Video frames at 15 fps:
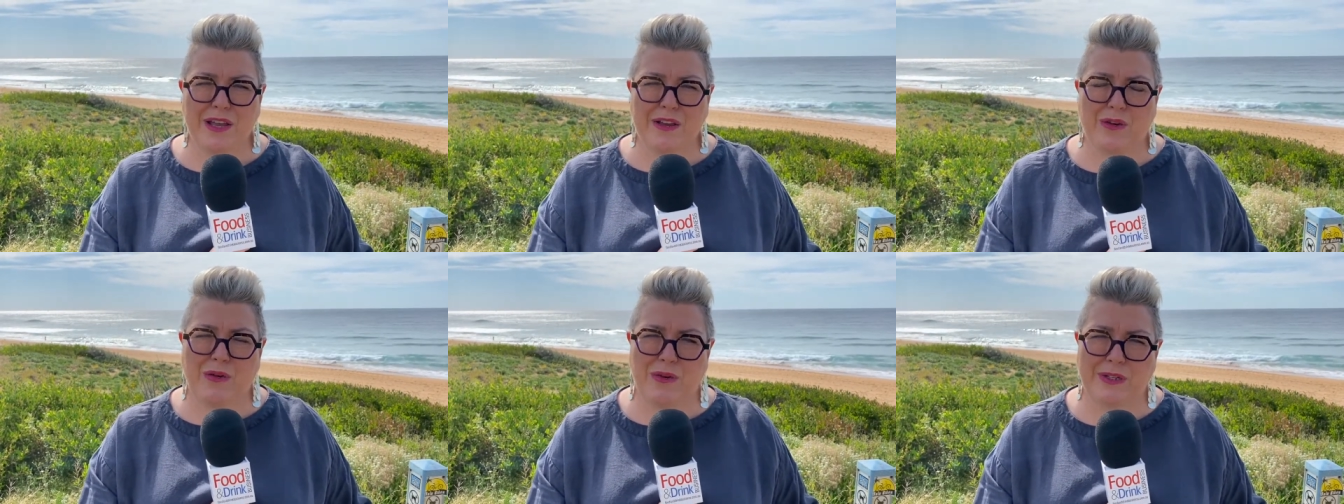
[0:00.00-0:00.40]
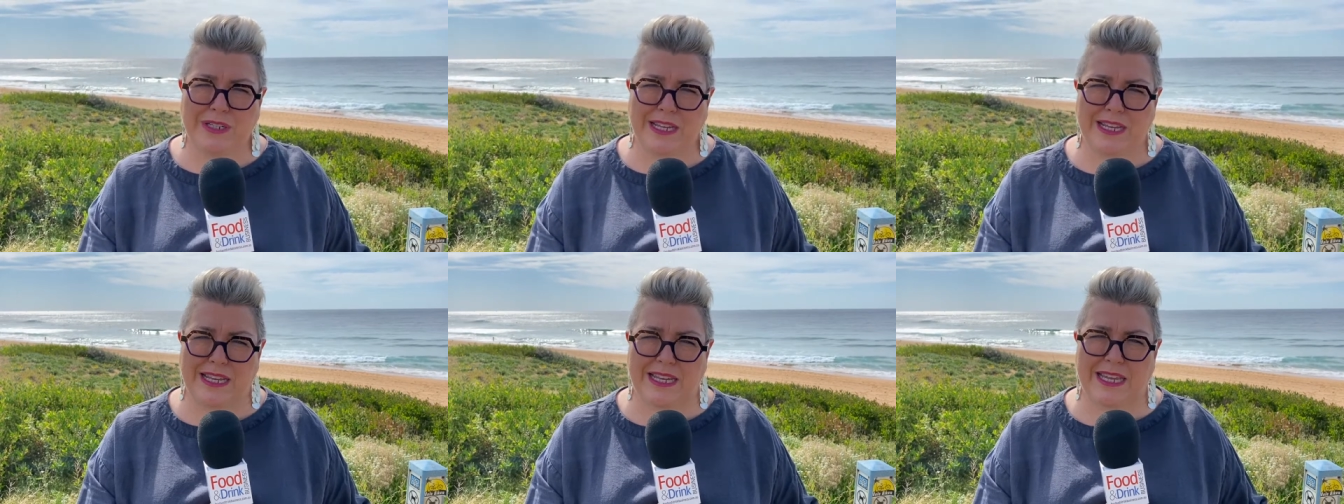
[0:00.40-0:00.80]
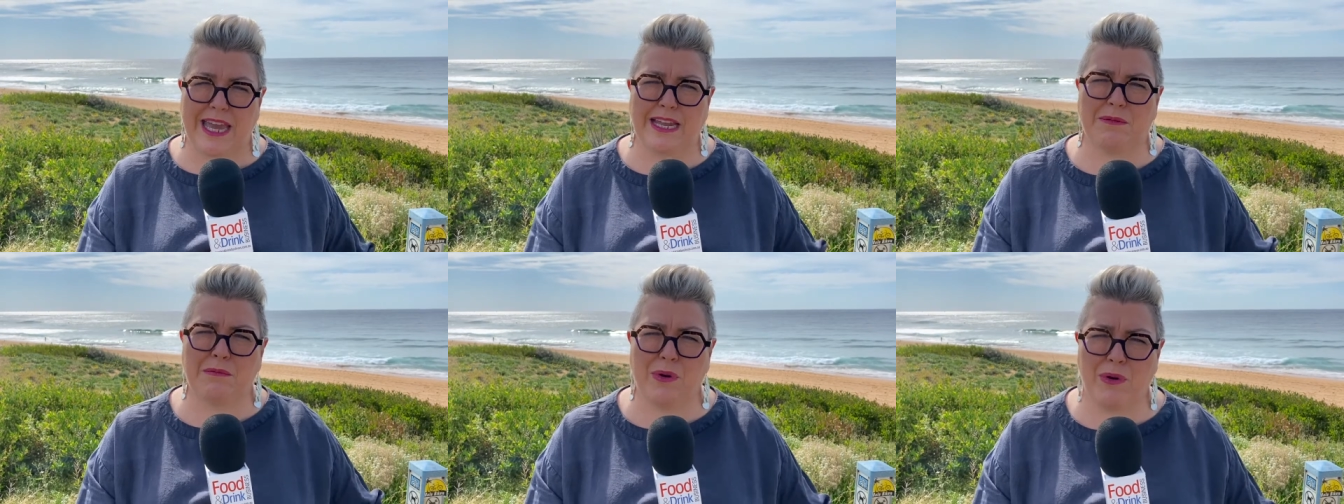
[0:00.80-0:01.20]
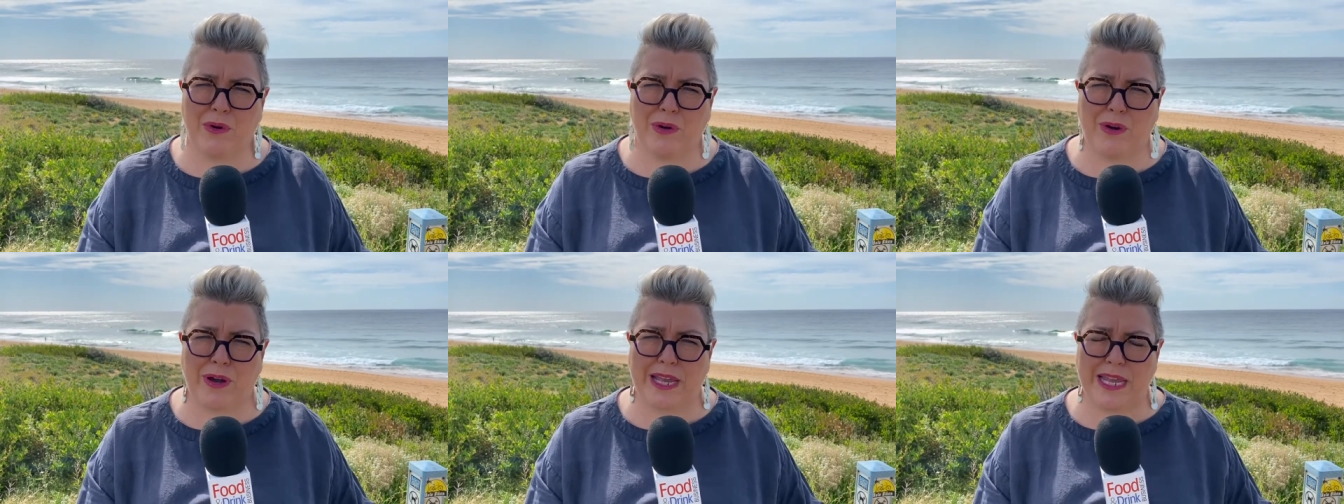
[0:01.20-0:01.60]
could get
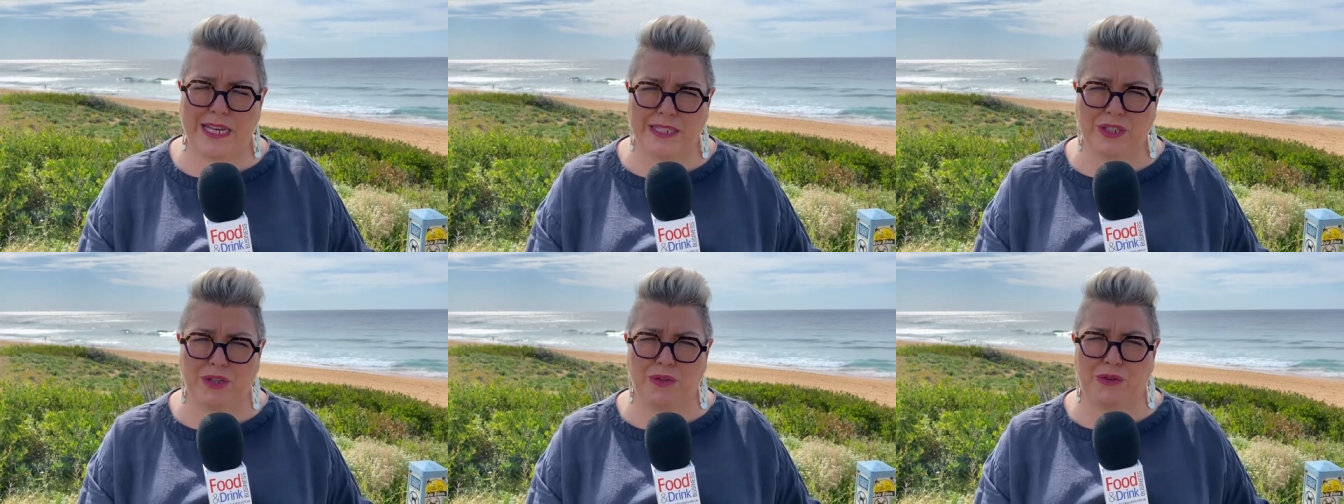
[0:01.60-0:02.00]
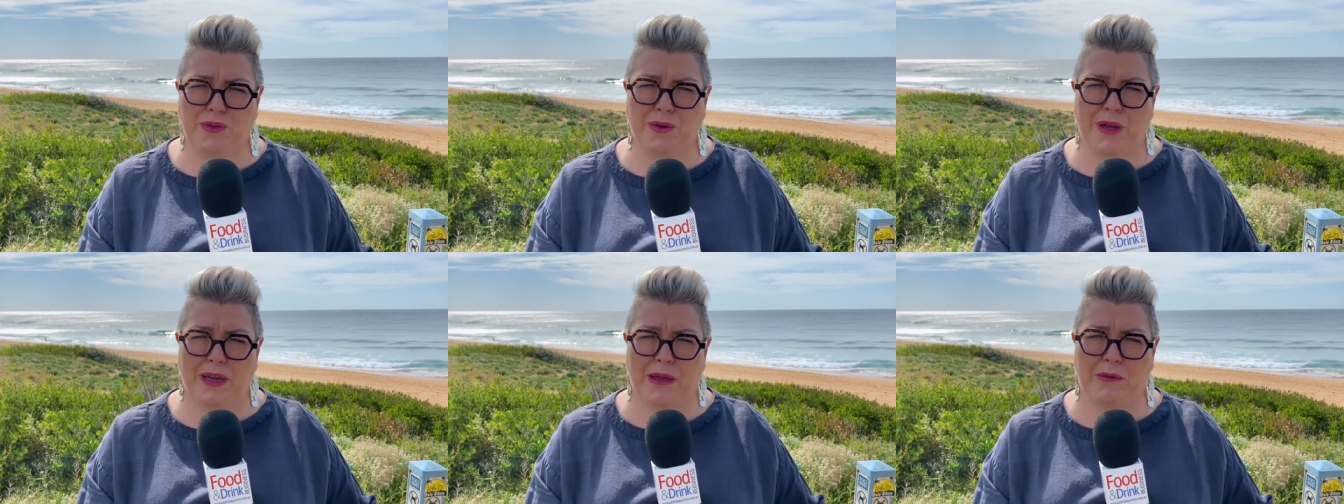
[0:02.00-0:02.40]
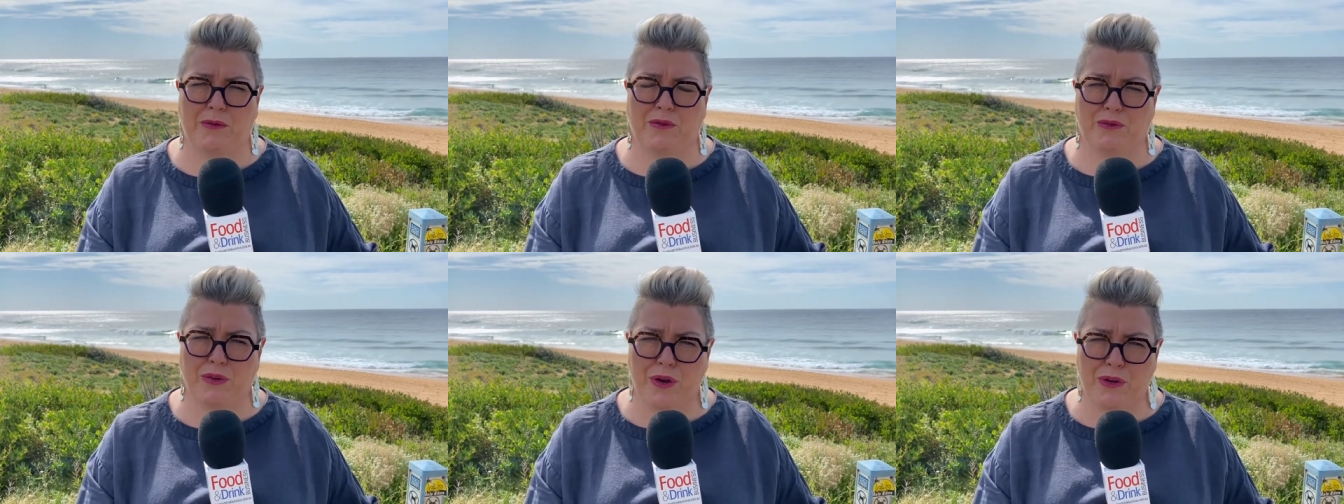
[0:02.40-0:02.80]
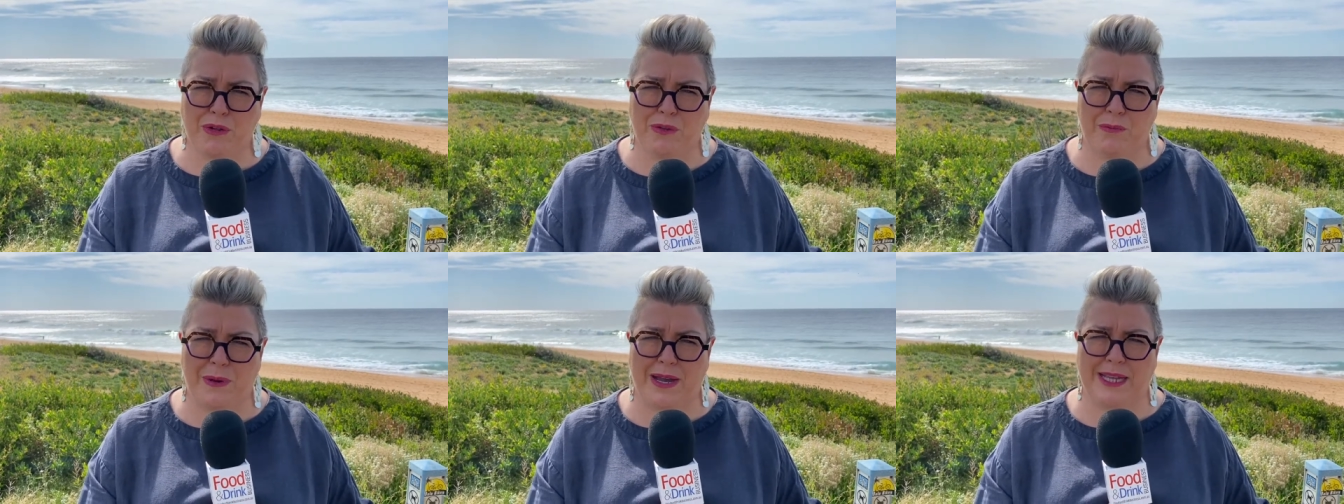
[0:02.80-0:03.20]
more into a
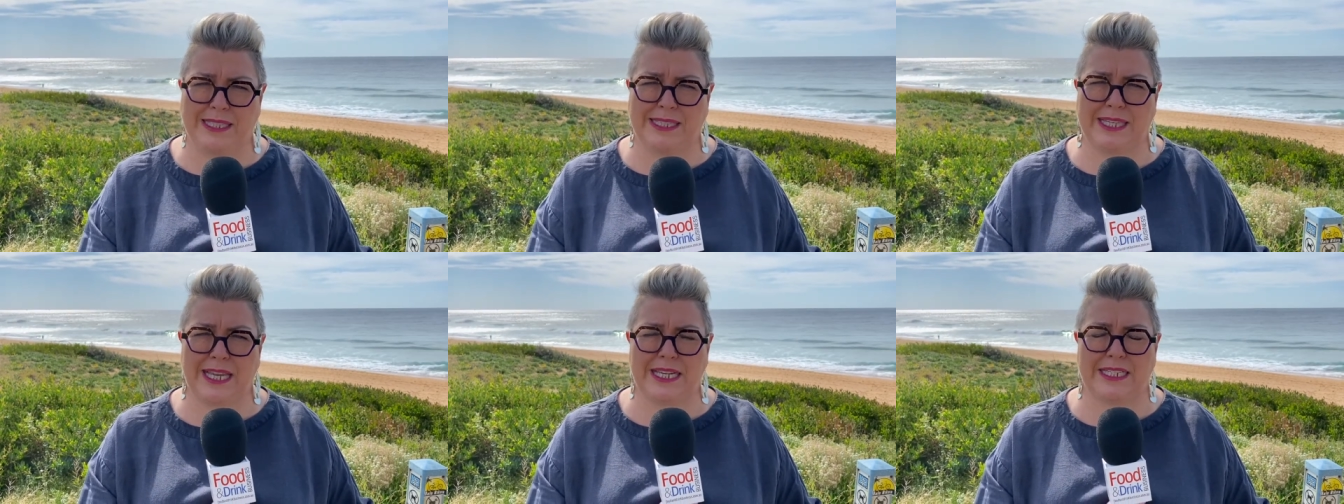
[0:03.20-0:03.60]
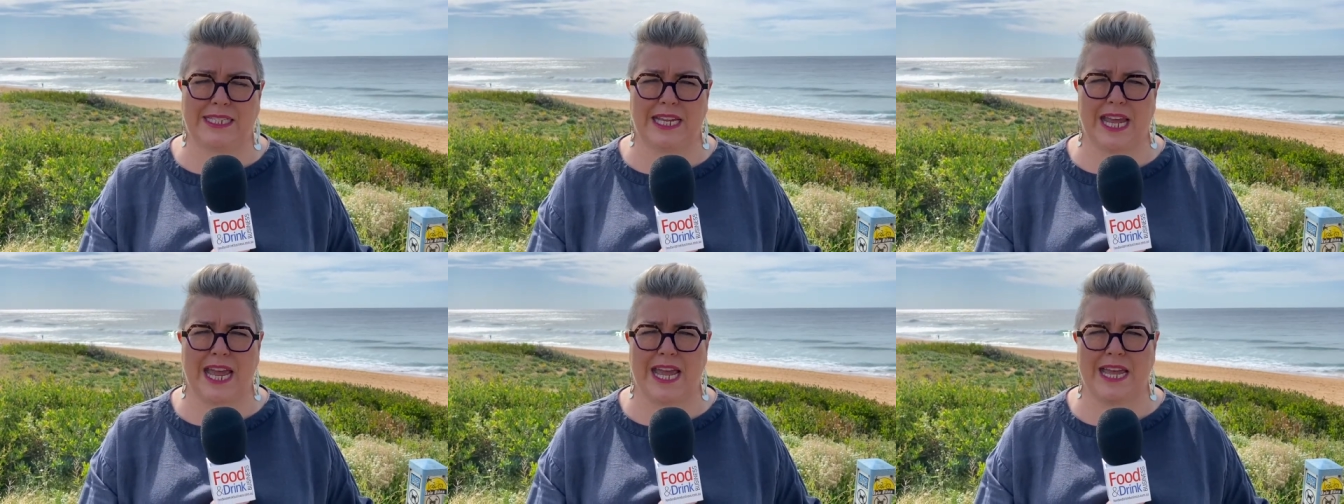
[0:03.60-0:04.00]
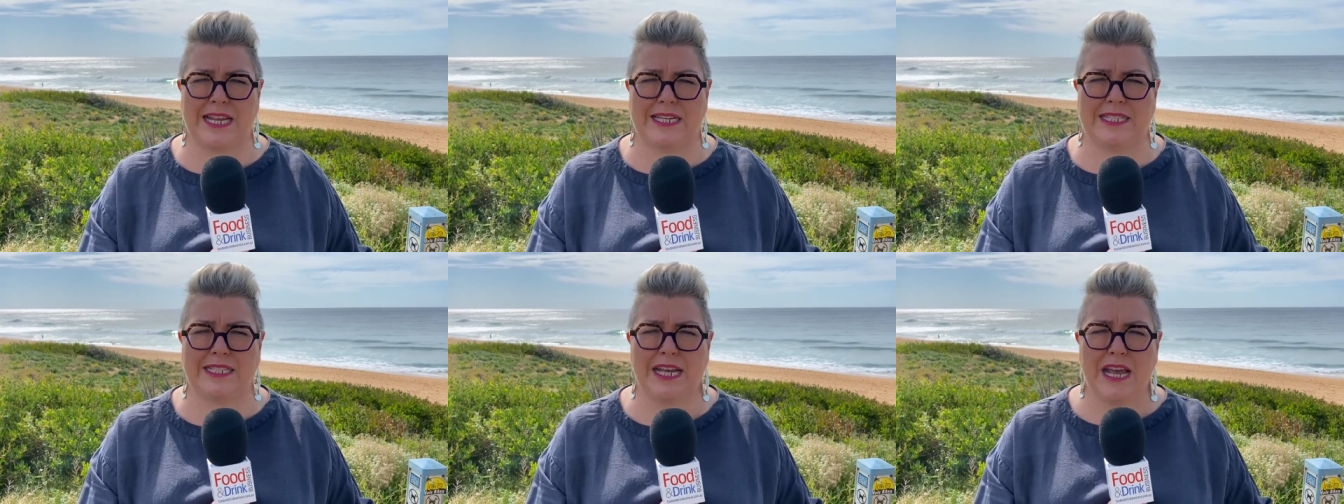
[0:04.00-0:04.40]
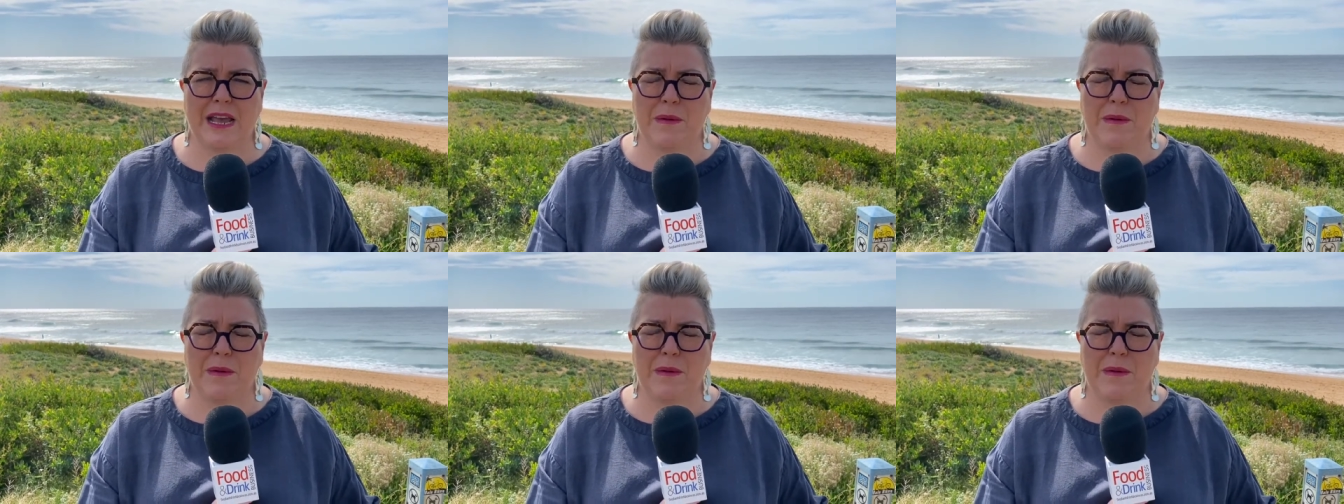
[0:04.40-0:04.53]
growth mindset and